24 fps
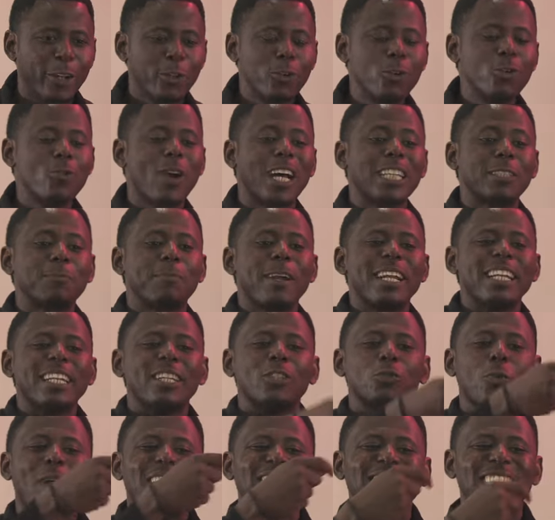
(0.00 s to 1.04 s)
You, you are
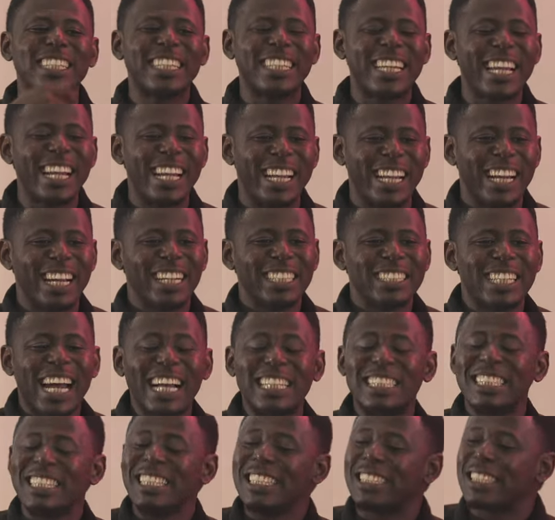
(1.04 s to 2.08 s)
spending 20K. That